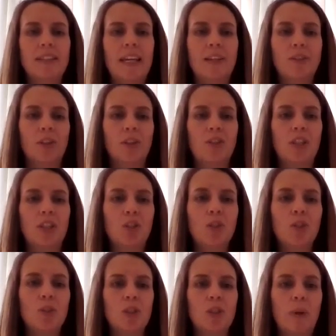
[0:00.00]
technology is
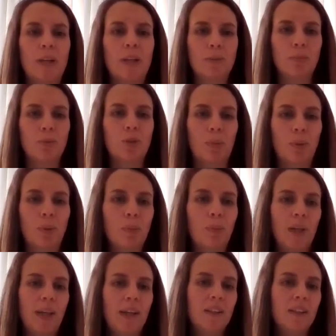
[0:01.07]
used when it's most
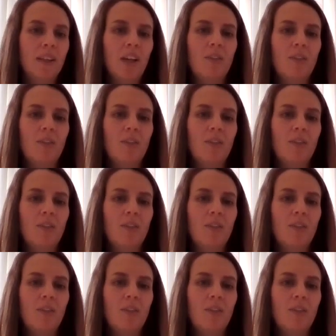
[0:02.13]
appropriate,